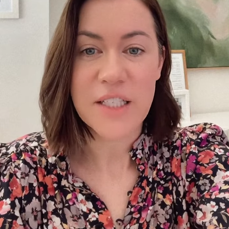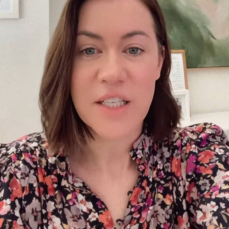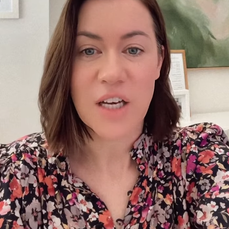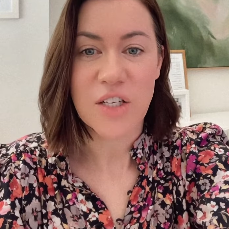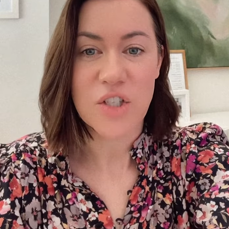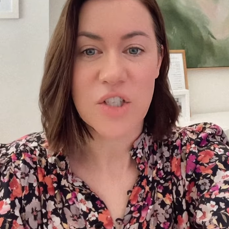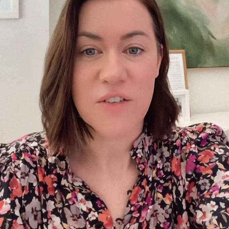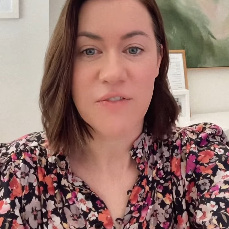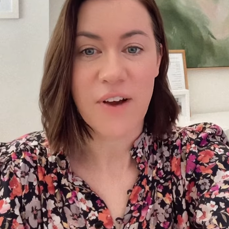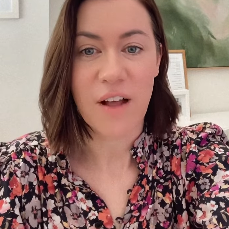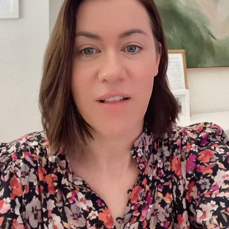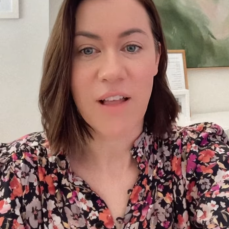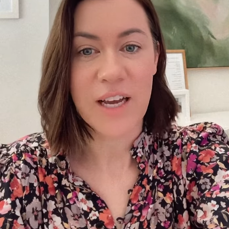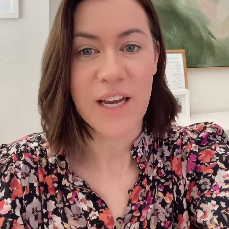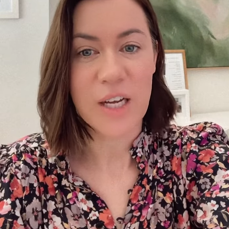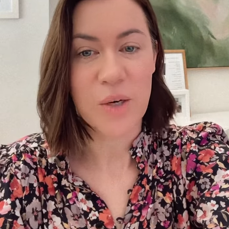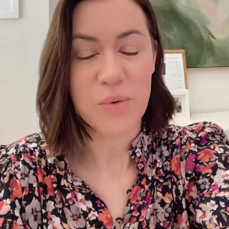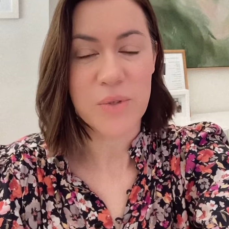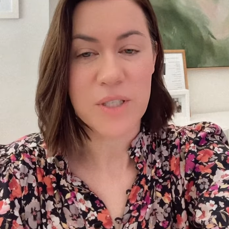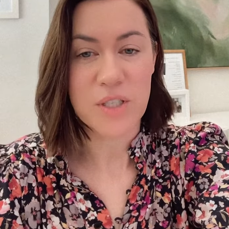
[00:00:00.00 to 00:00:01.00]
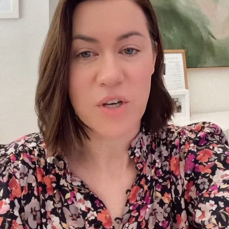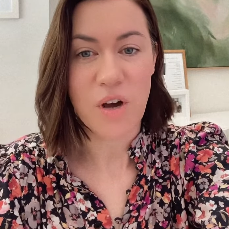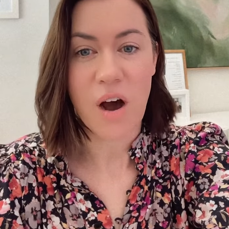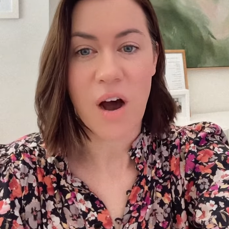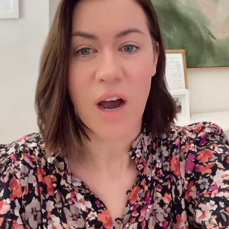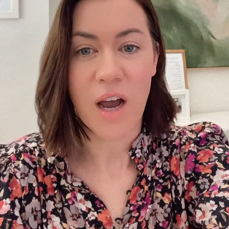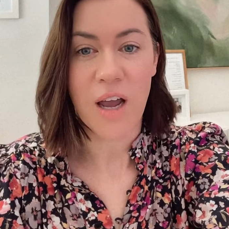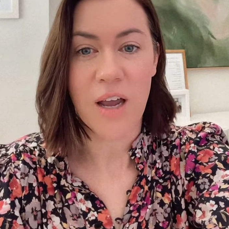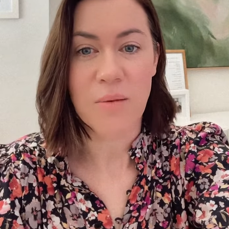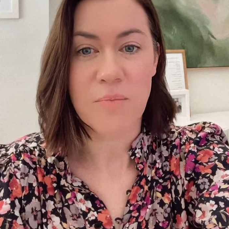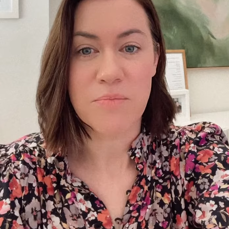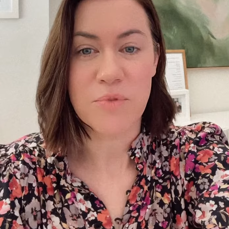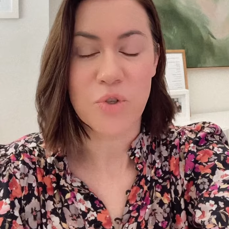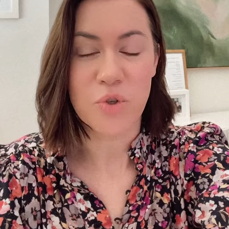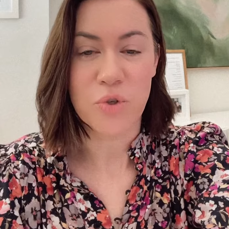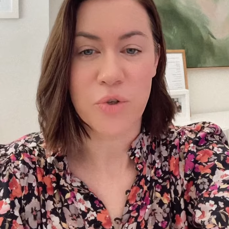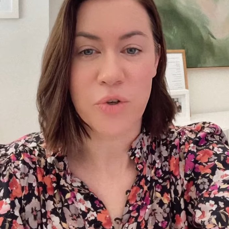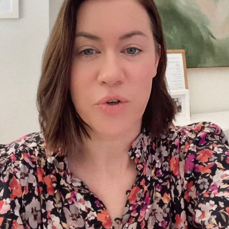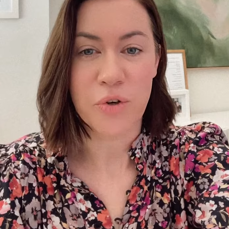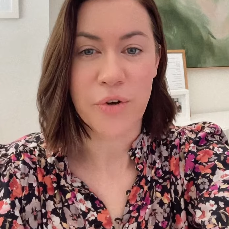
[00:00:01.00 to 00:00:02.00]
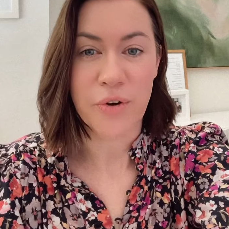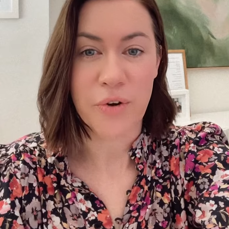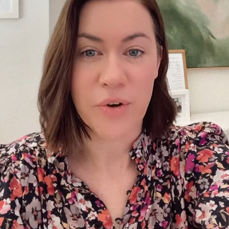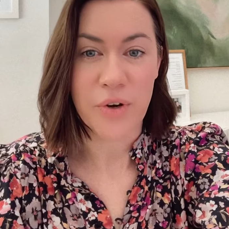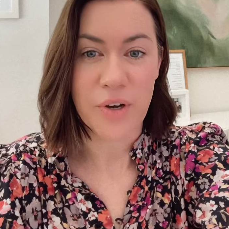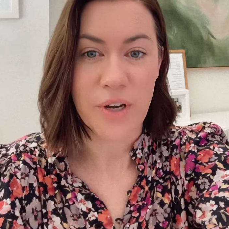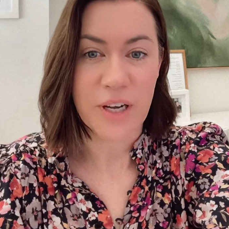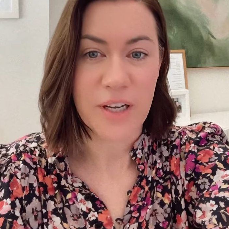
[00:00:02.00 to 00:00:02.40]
I just felt like it was time to